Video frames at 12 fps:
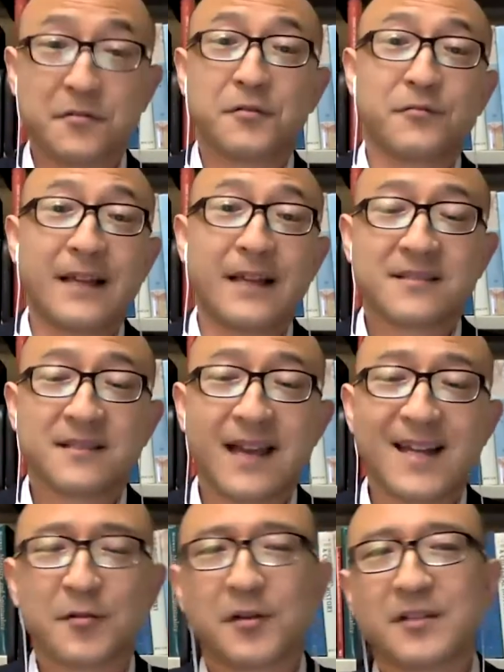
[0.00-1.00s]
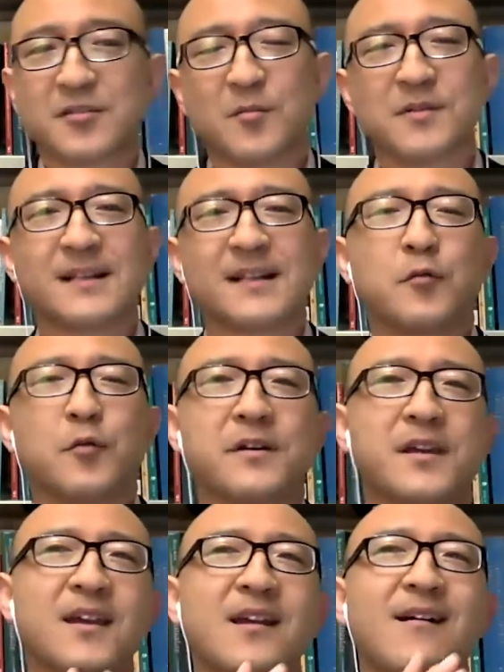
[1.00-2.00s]
race as a category. It's almost like, well,
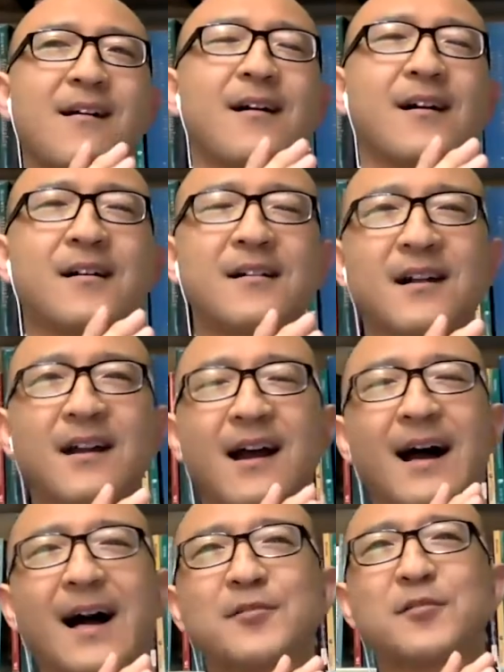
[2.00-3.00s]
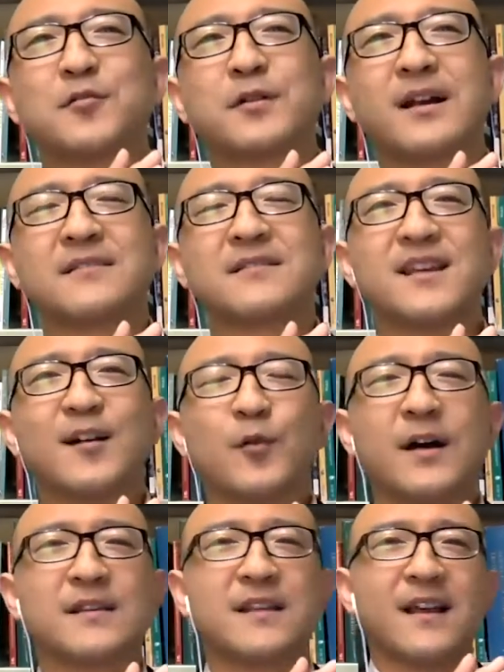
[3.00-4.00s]
here are how you kind of deal
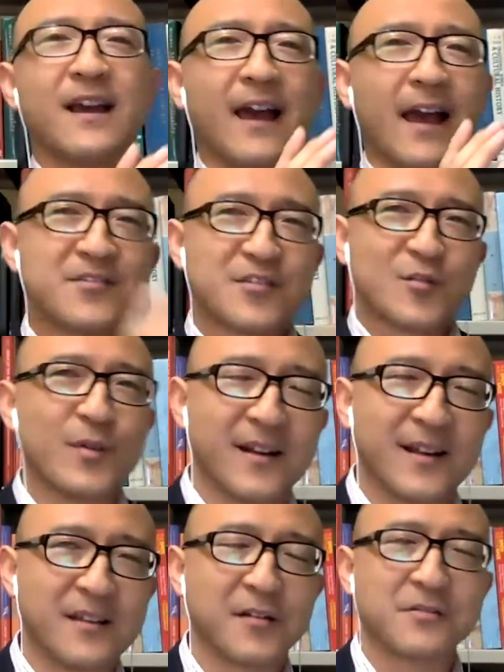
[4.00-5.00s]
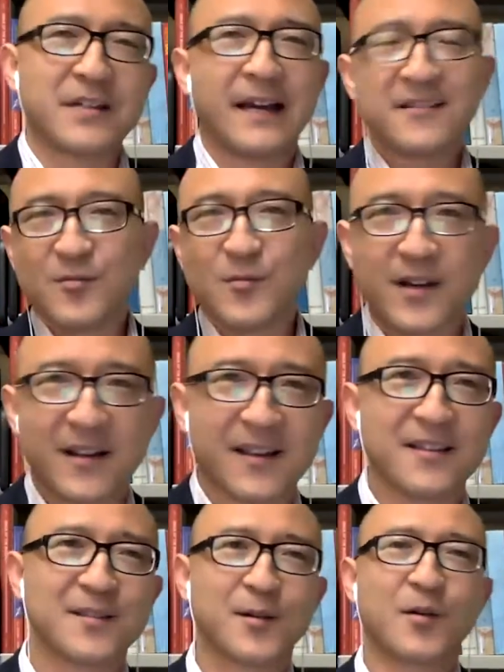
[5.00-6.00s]
with Asian American, Chinese
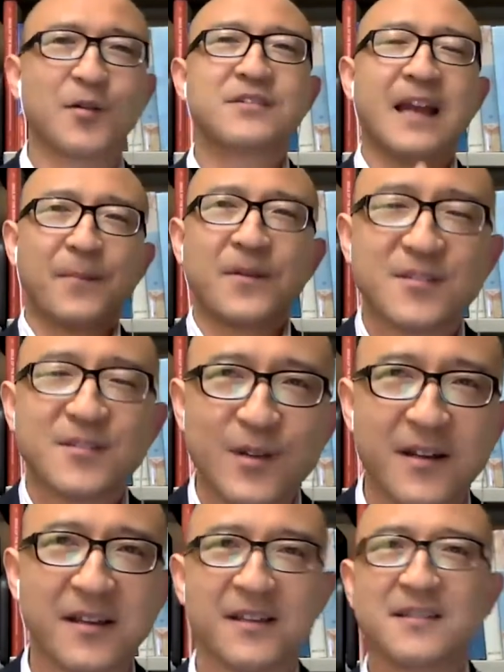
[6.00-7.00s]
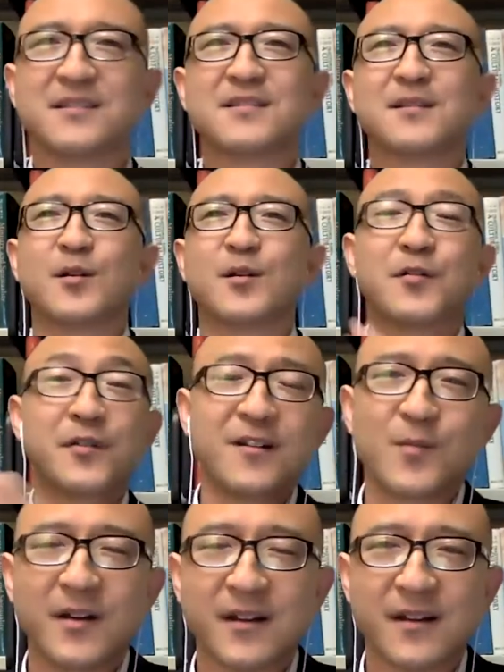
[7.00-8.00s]
Americans or Japanese Americans or Korean
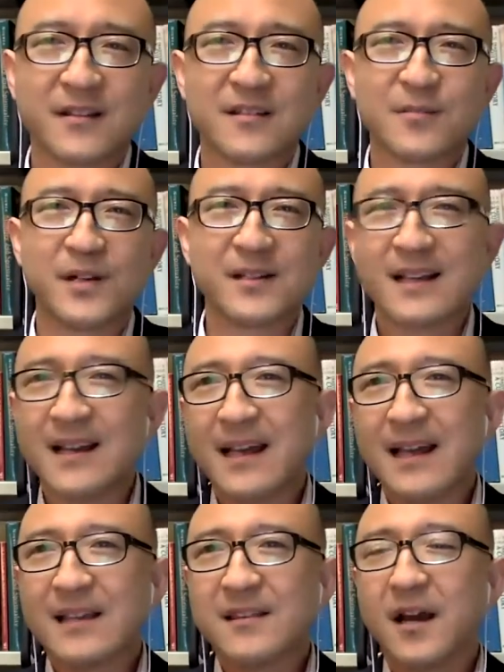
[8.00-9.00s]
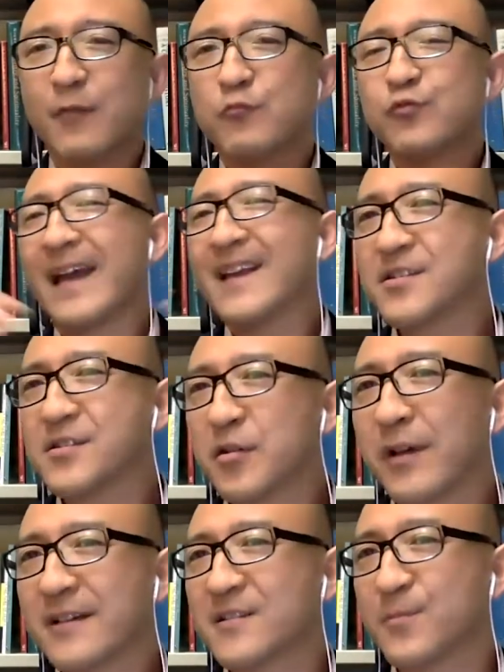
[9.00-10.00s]
Americans. But the
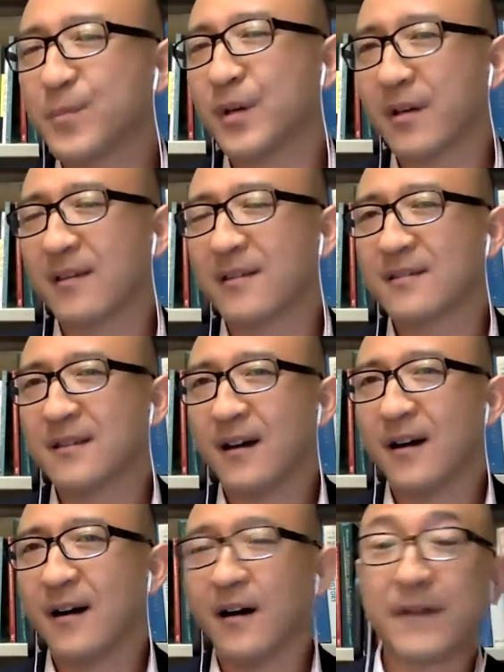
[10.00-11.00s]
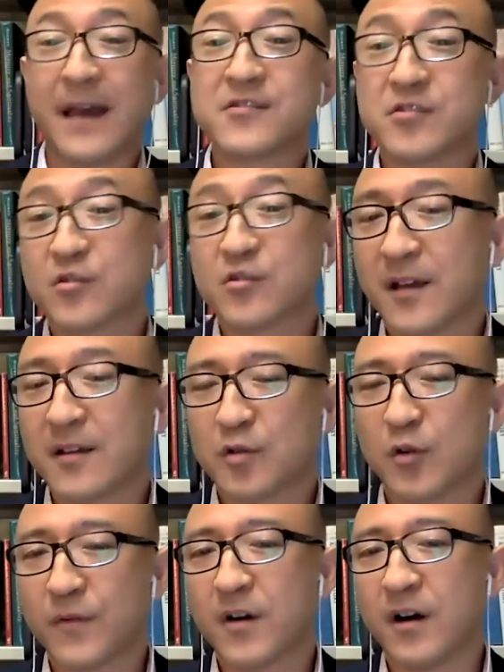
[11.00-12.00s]
racial experience of Asian Americans
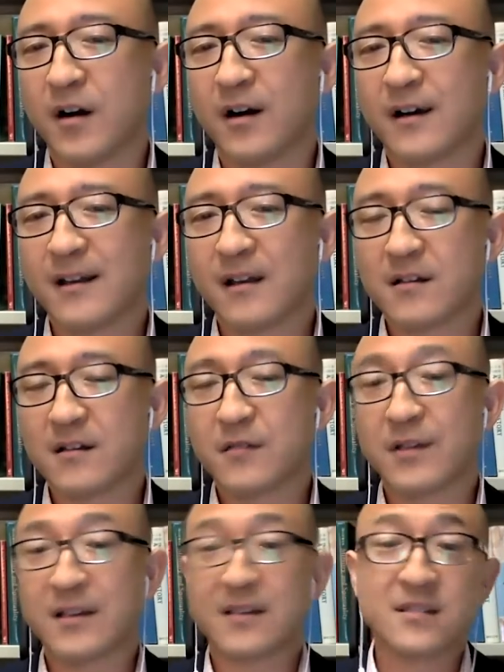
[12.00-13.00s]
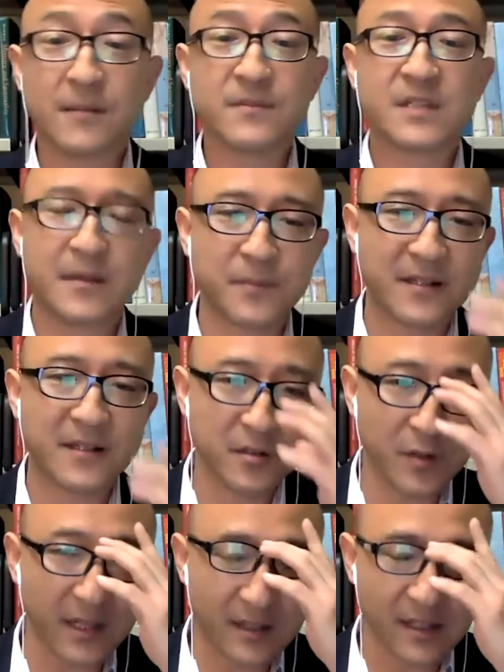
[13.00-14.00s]
overall can sometimes be
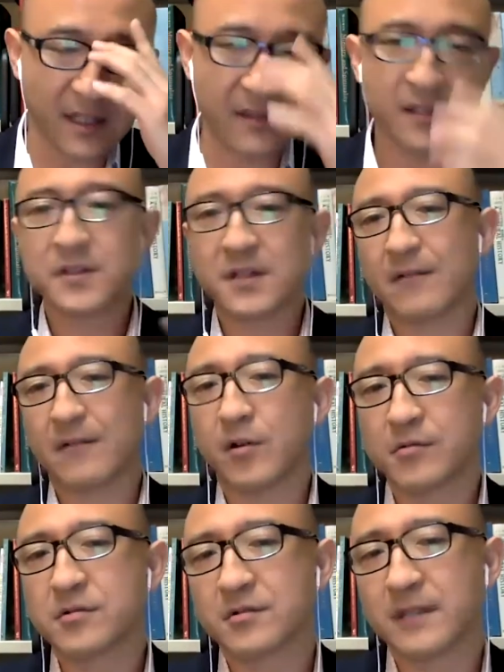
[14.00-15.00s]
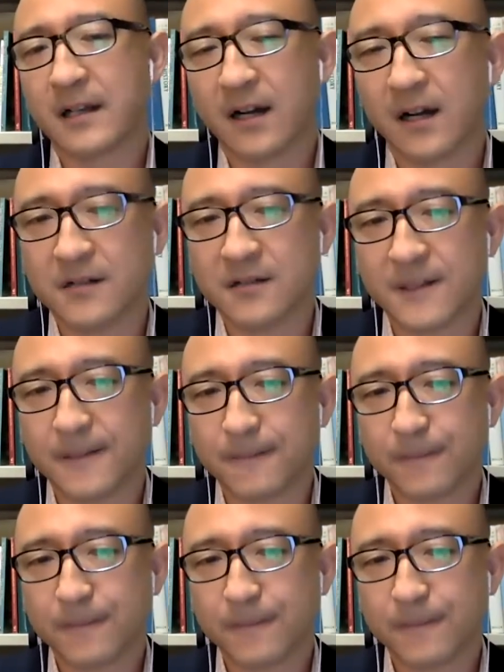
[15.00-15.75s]
excluded in terms of kind of cultural psychology.